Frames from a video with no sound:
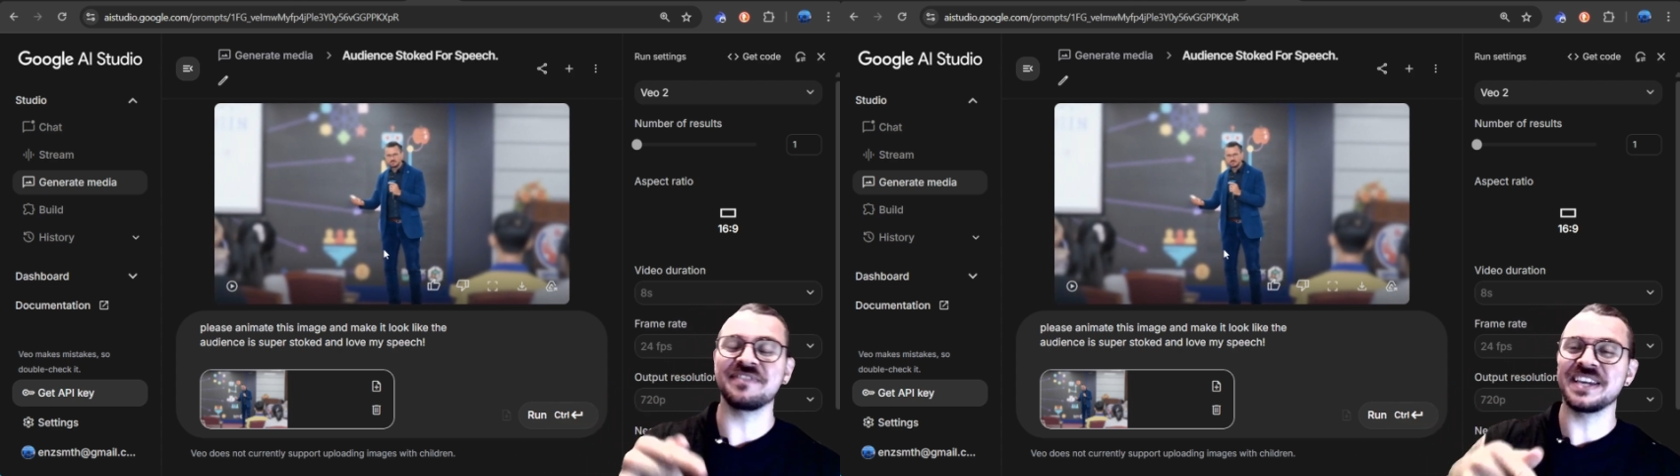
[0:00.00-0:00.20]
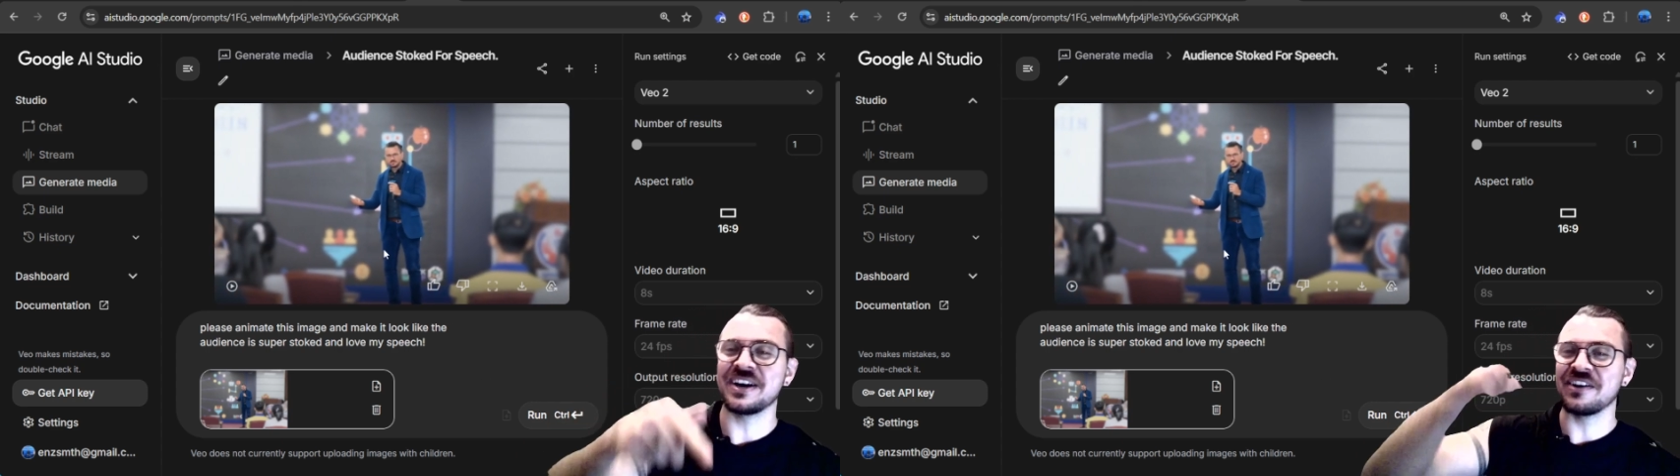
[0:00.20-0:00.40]

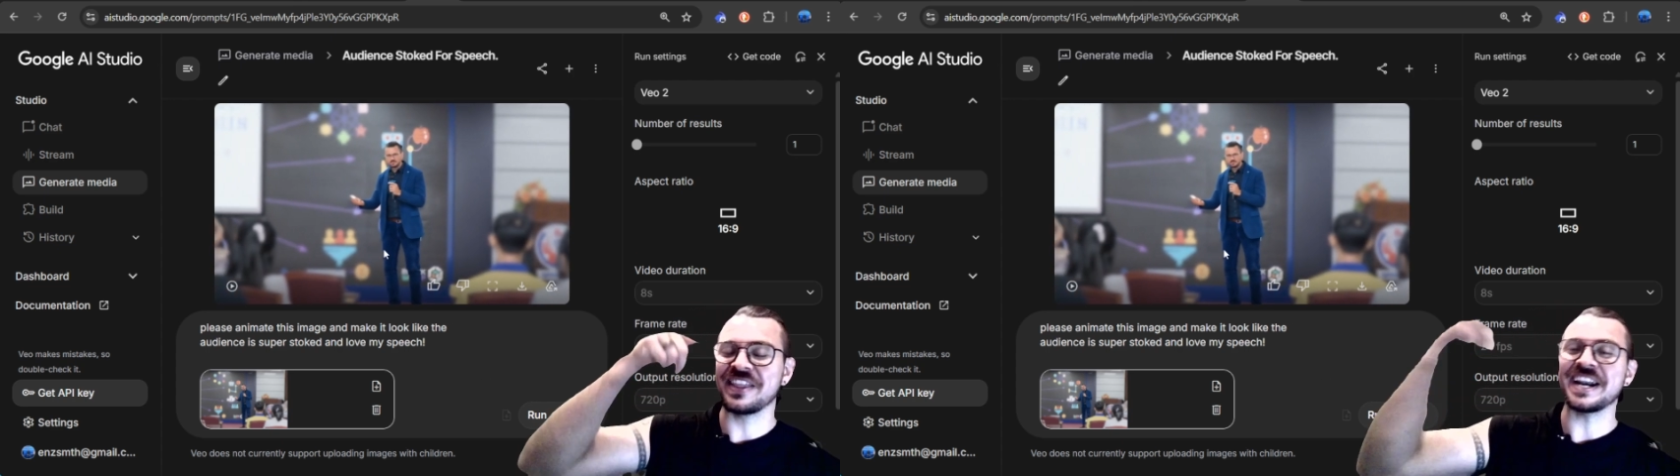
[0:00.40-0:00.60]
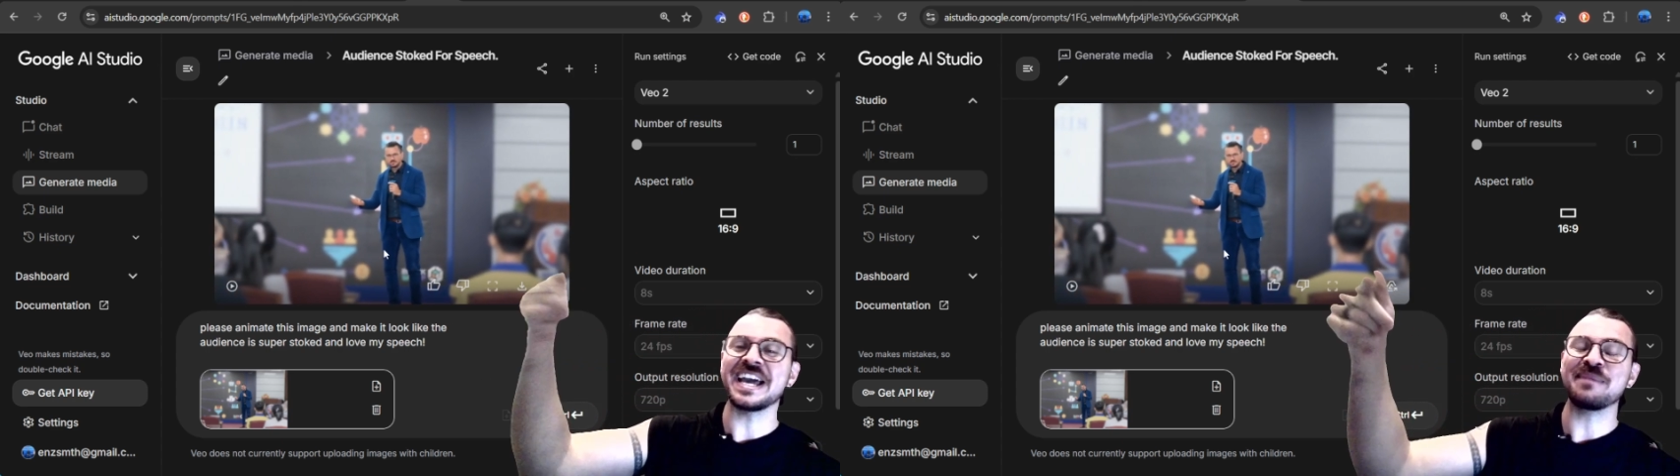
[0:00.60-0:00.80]
Veo
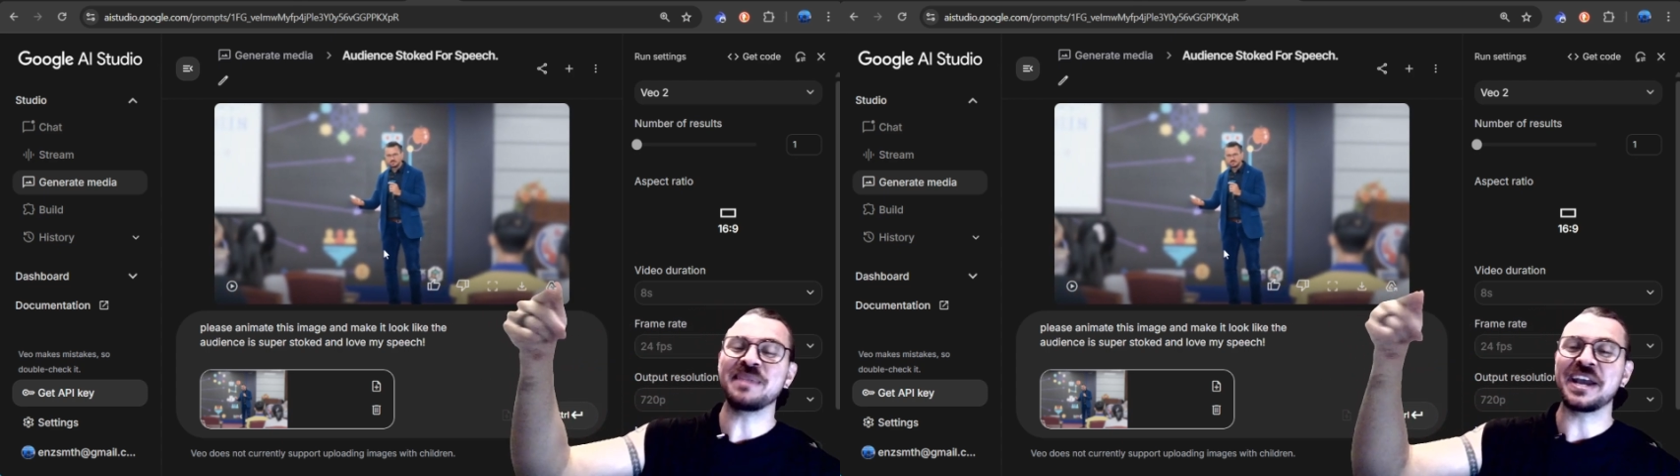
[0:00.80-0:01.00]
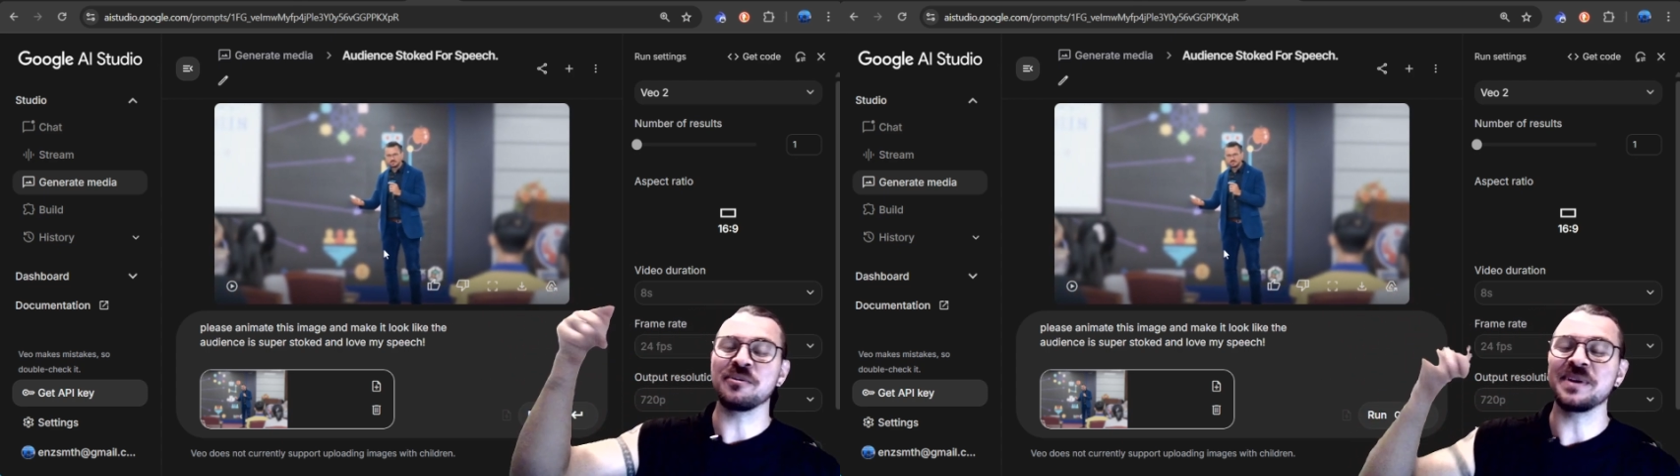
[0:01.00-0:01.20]
than I am
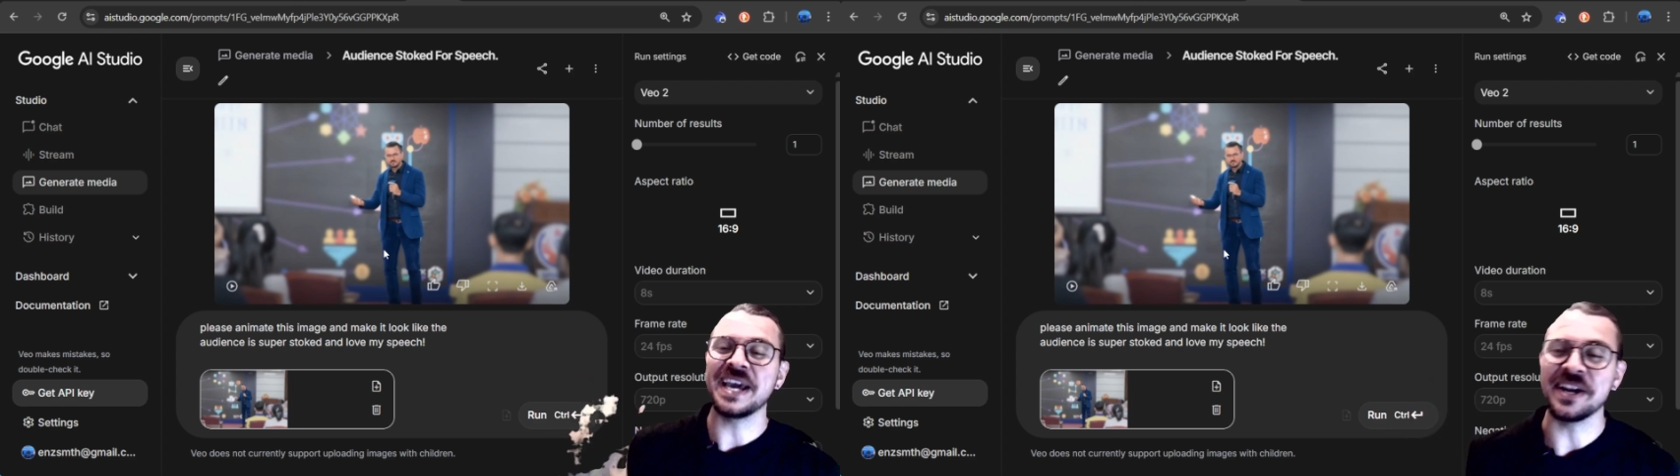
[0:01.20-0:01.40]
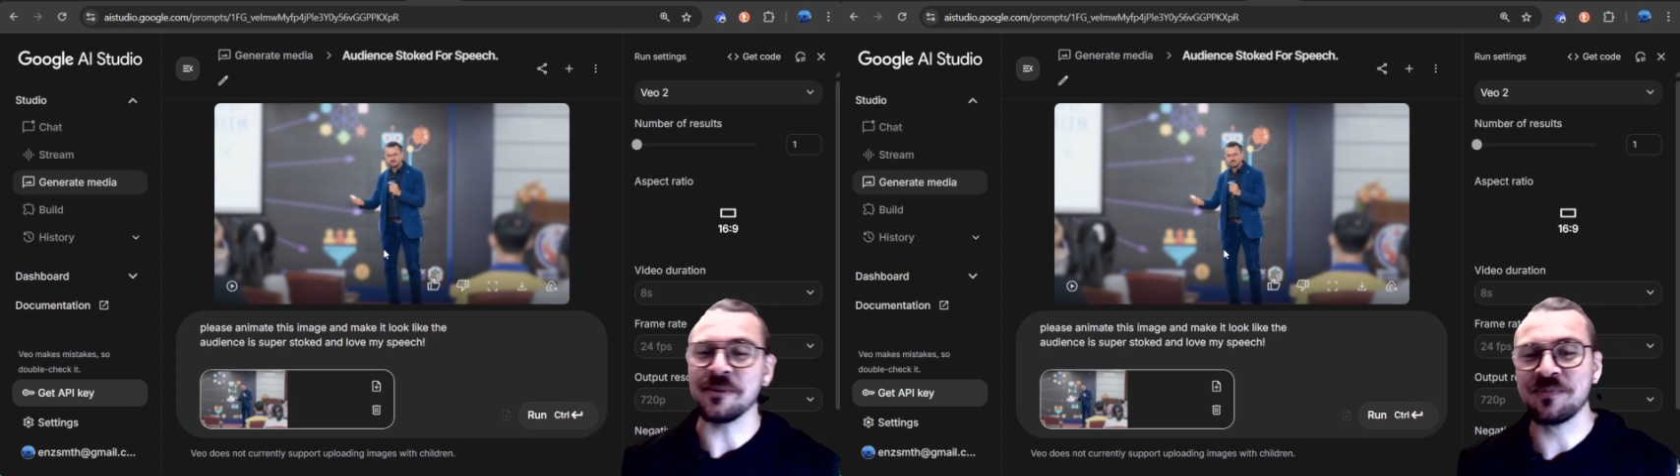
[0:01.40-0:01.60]
Nano
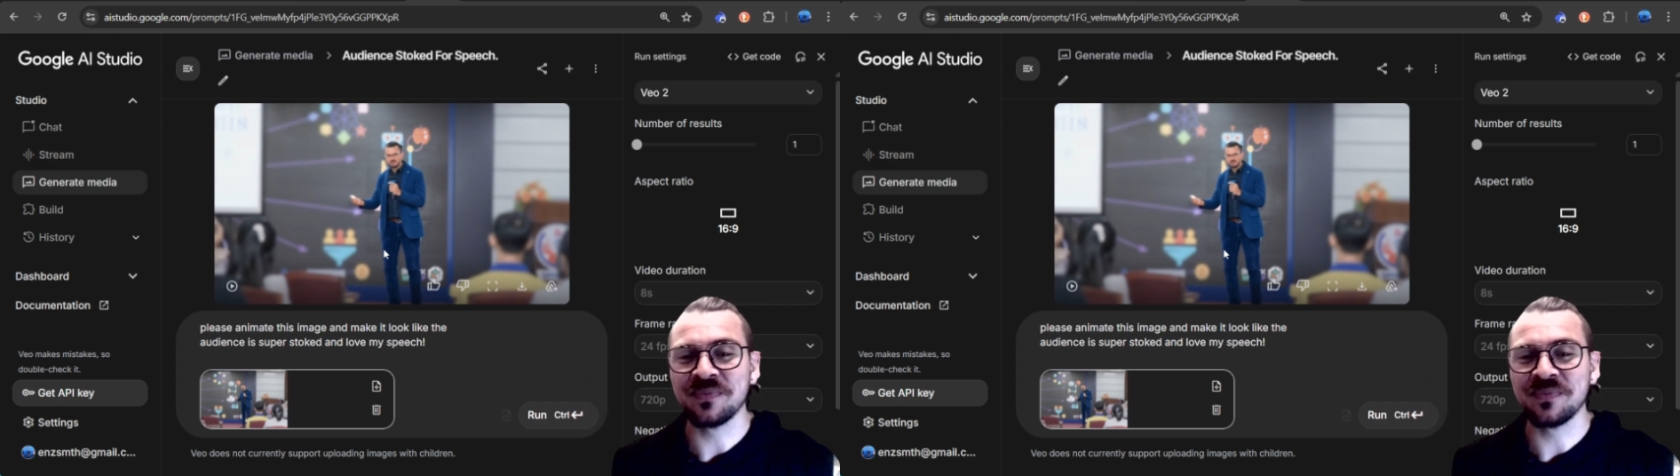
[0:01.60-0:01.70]
Banana.